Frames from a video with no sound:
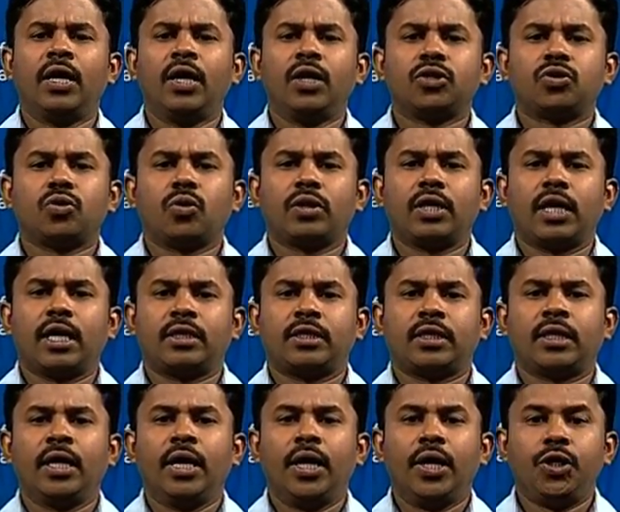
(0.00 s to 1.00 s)
so that
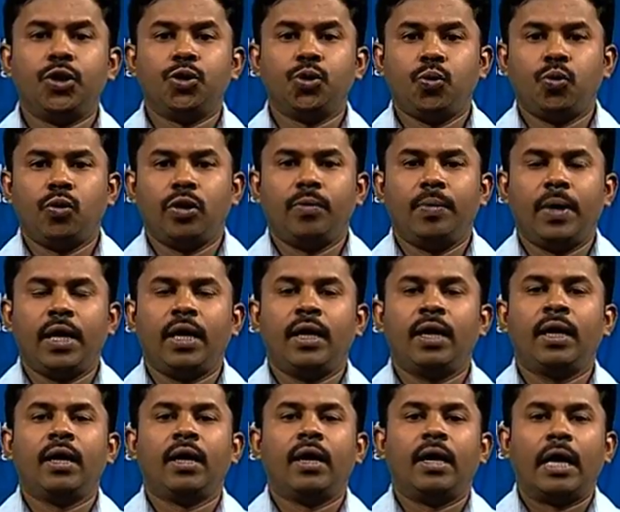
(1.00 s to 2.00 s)
you will
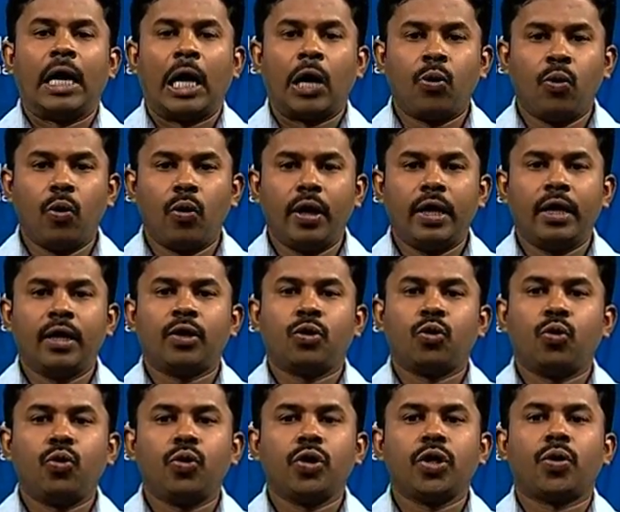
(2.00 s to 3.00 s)
be going
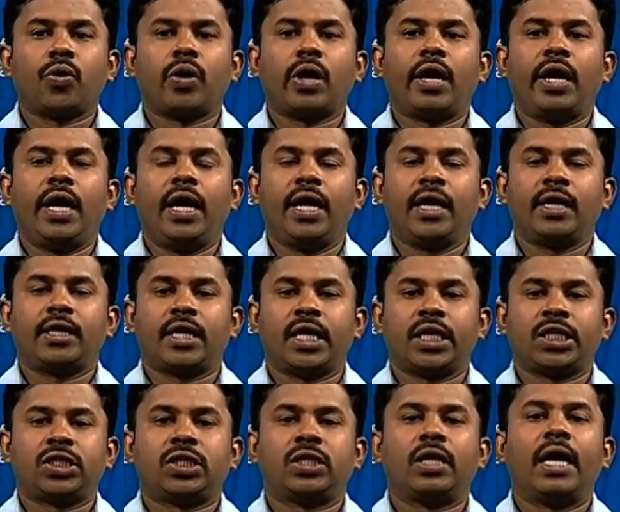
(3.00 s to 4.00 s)
through your reading
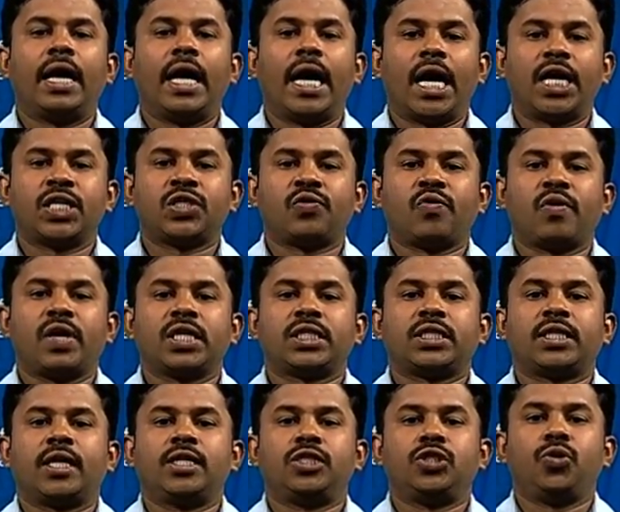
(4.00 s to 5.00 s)
text as fast
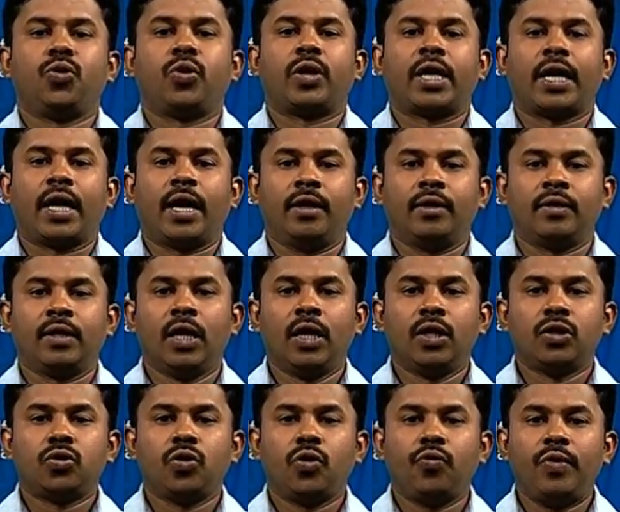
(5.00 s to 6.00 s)
as you can.
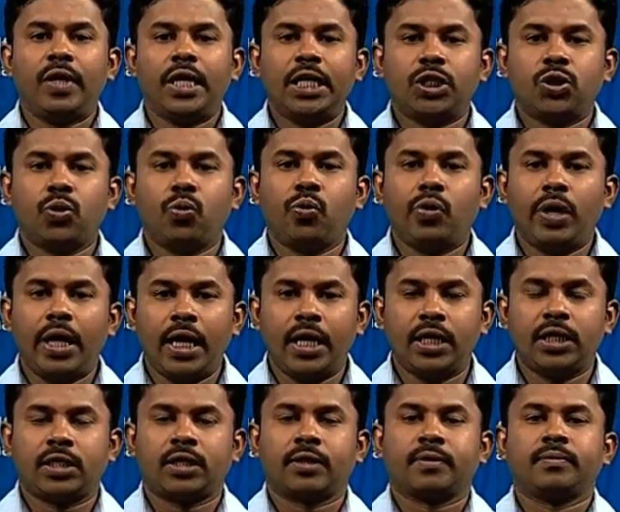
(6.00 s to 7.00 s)
So, we need to
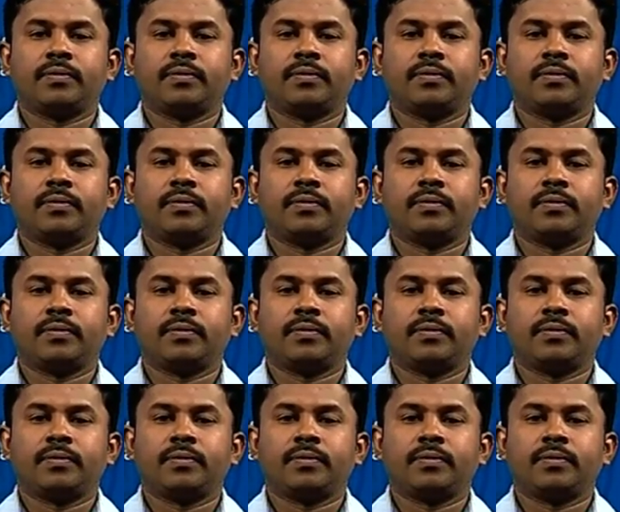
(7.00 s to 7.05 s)
read